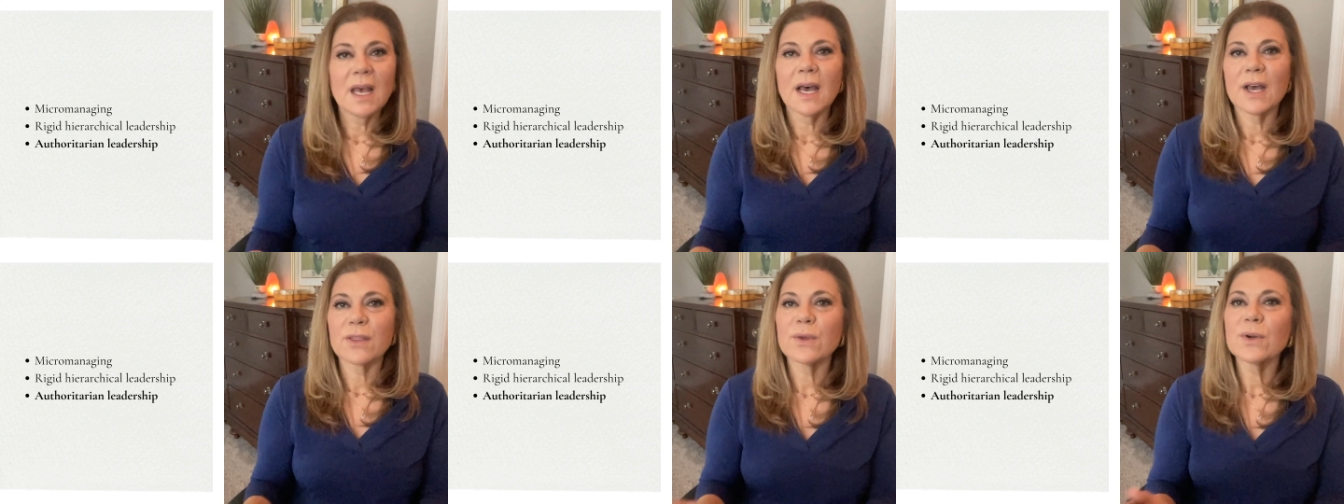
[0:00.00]

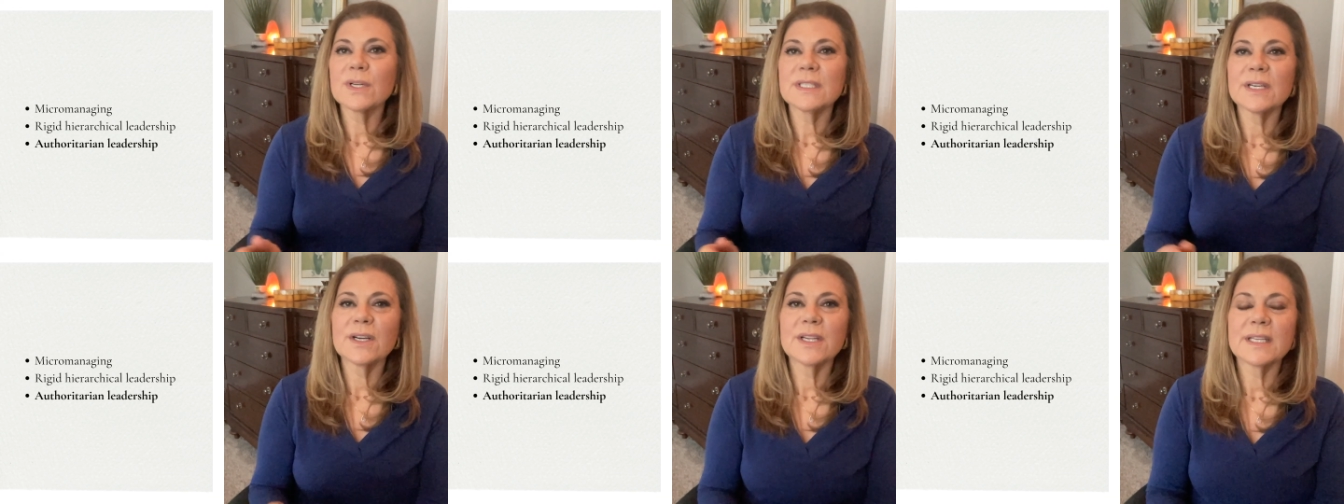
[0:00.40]

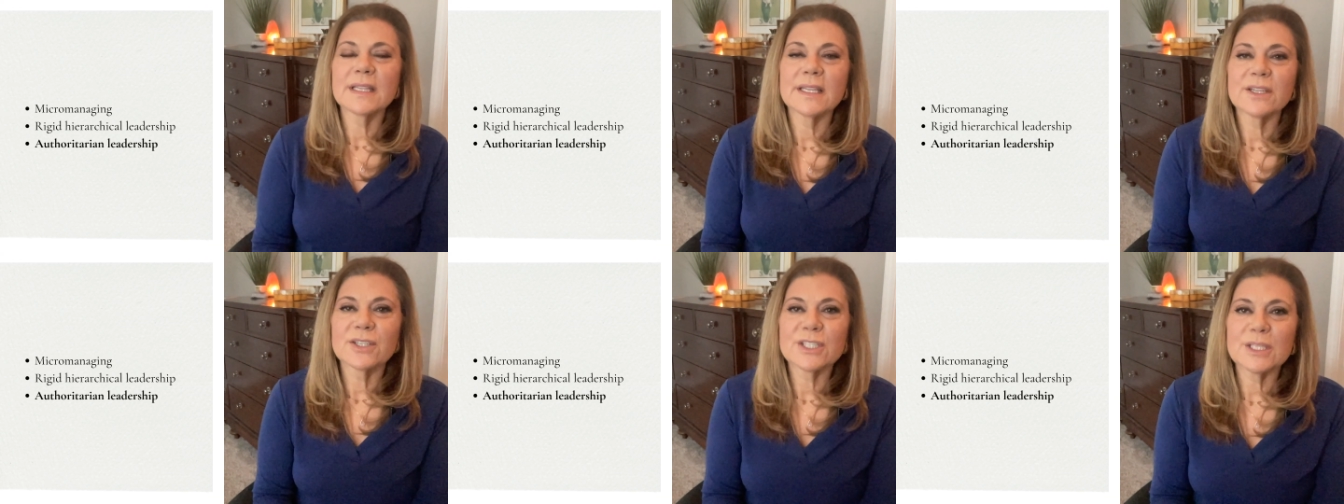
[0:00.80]
Authoritarian
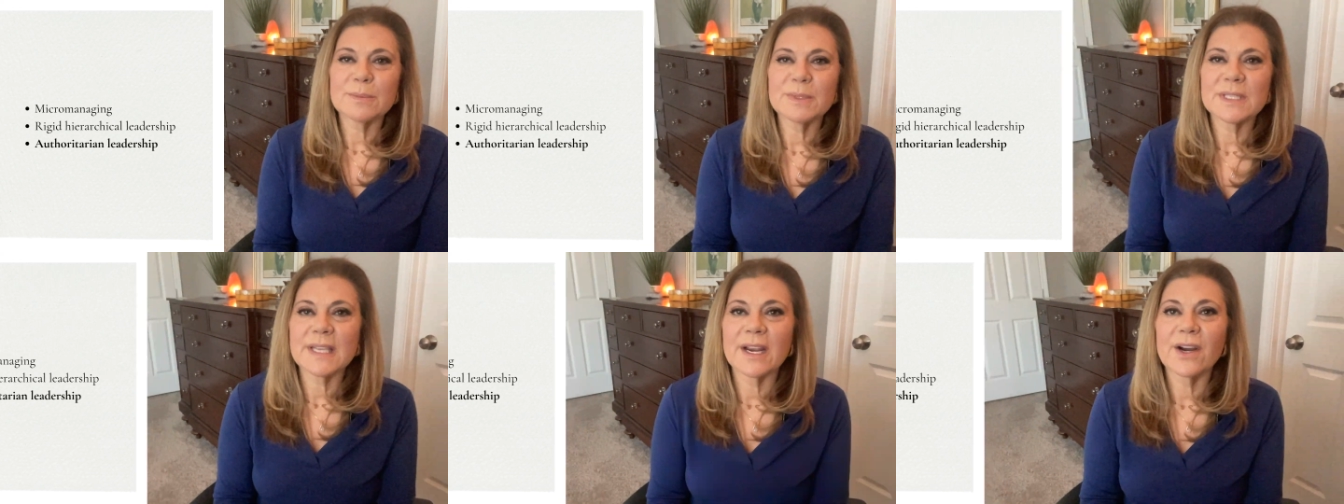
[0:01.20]
leadership
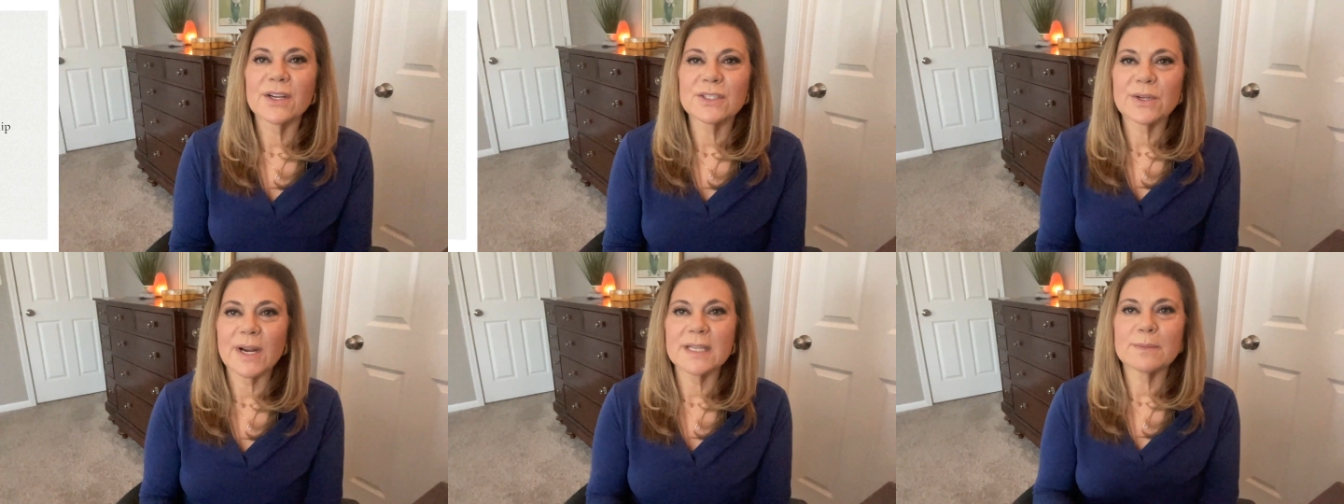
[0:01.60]
is
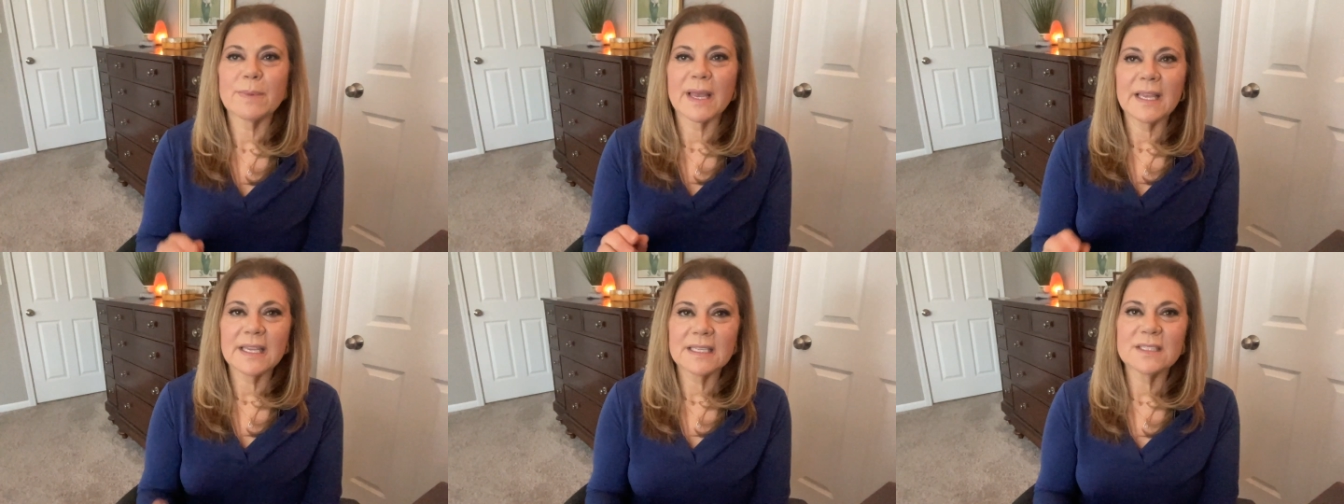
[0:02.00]
characterized
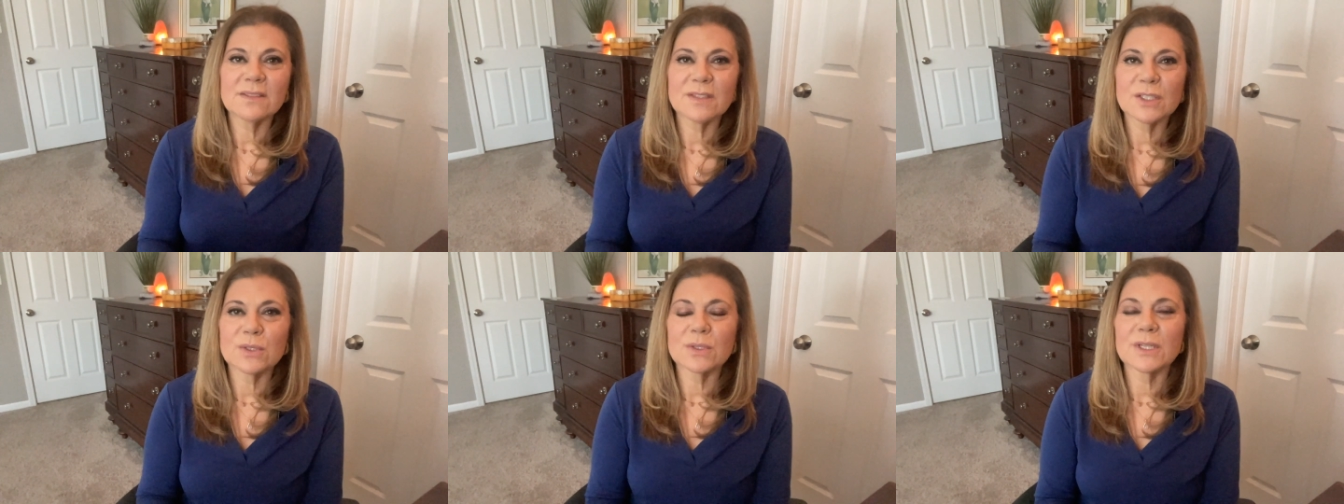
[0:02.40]
by
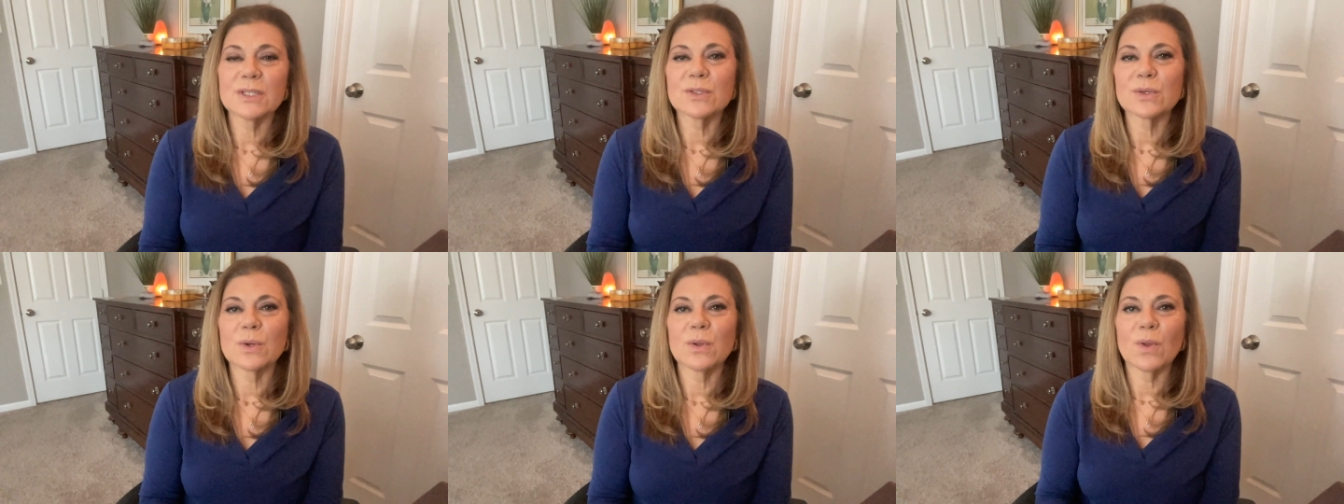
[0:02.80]
individual
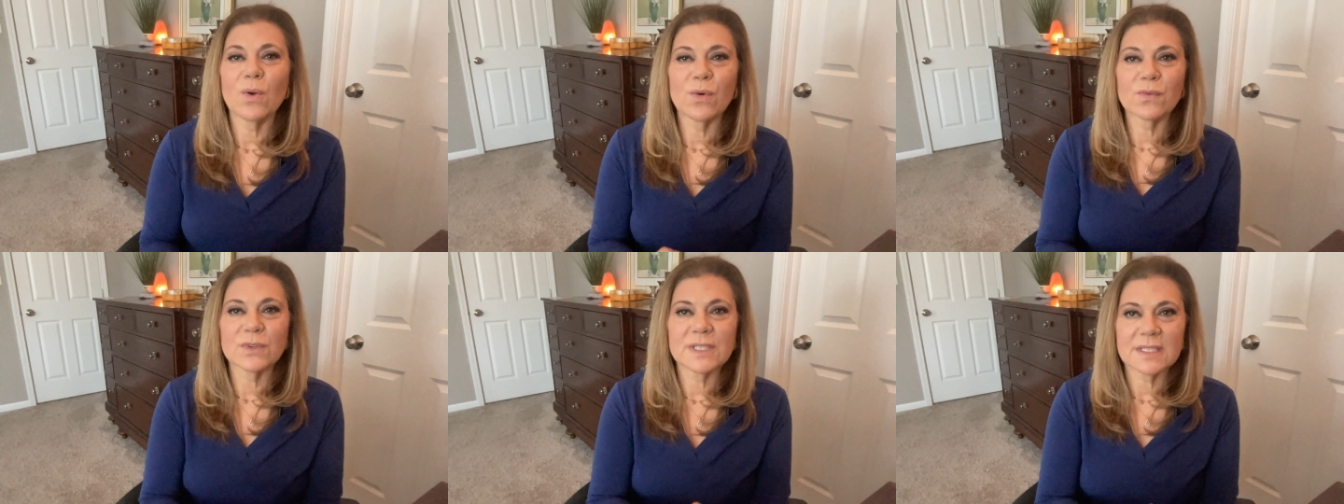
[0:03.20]
control
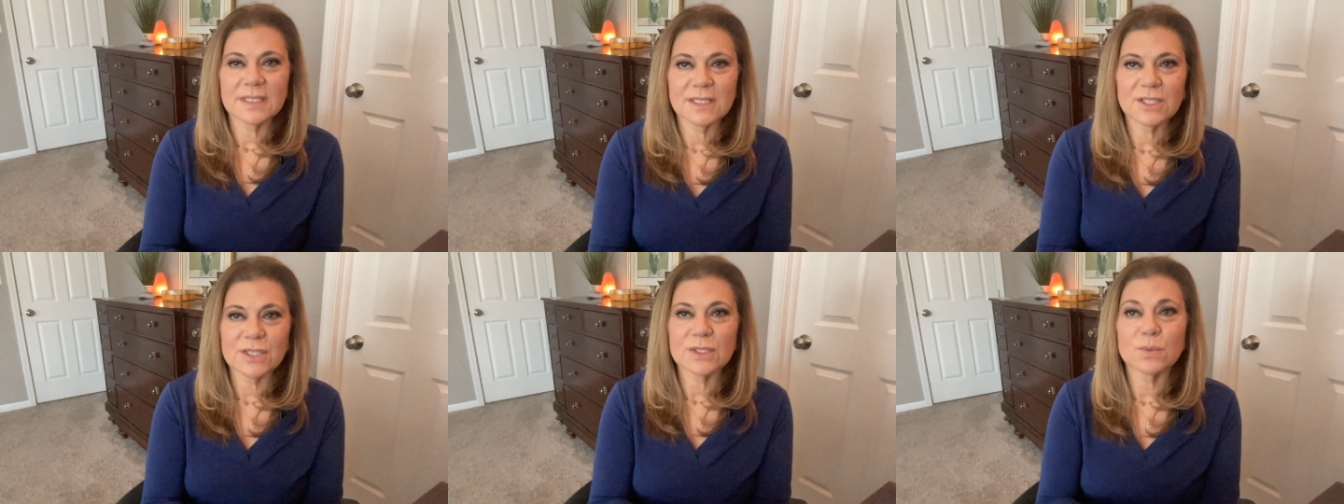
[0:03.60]
over
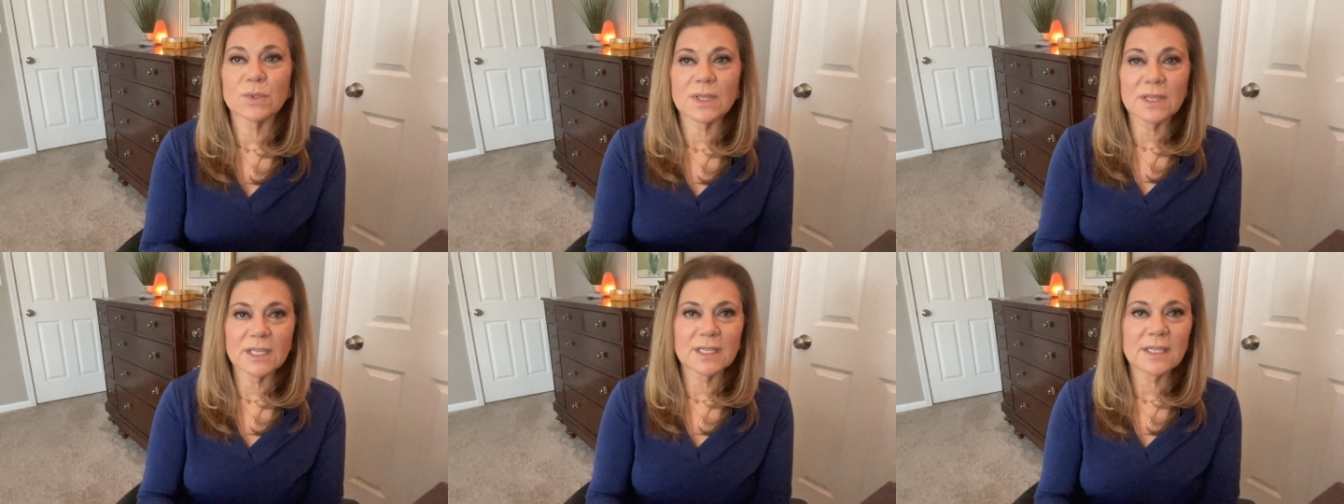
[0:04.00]
decisions
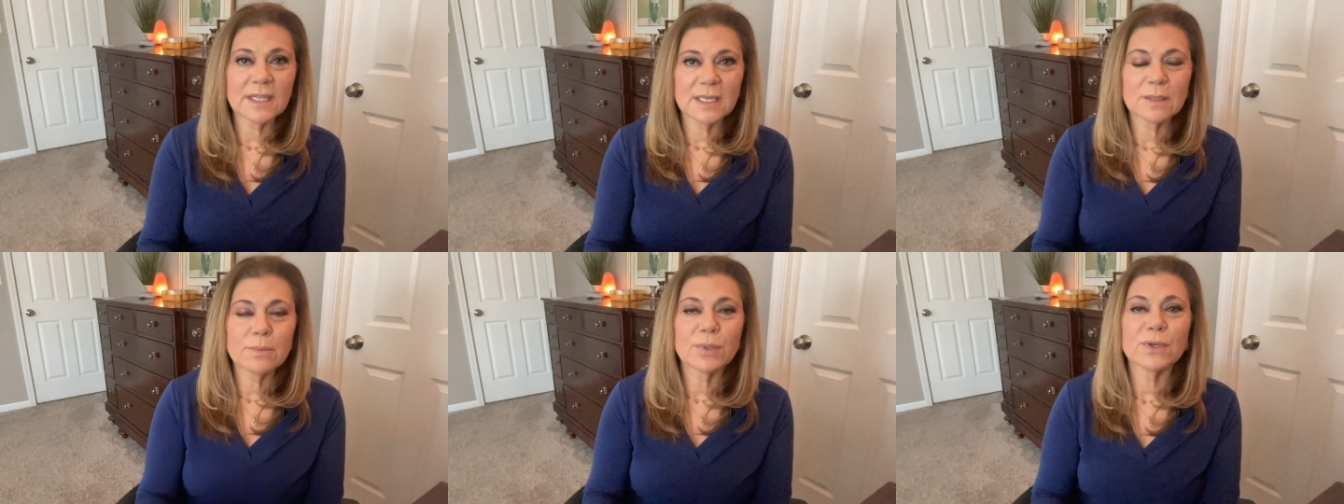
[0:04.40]
with little
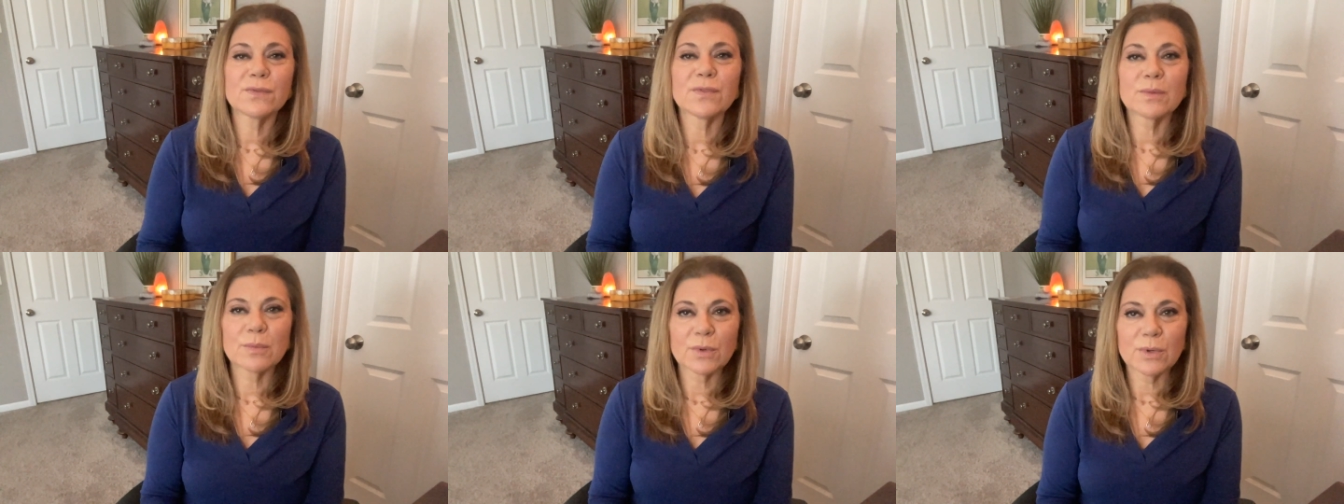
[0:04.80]
input
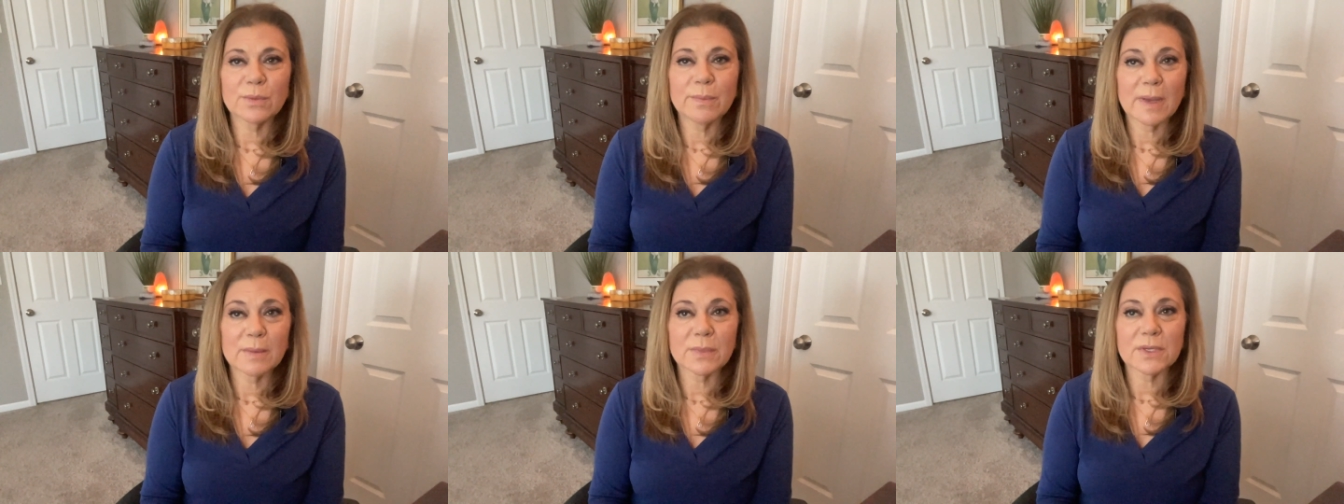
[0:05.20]
from group
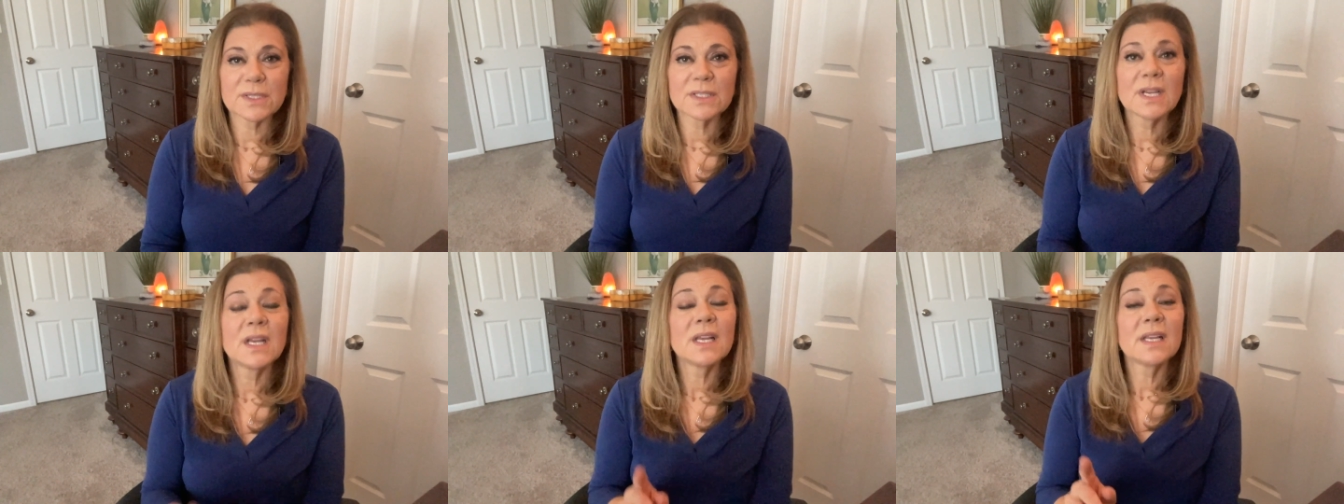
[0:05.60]
members.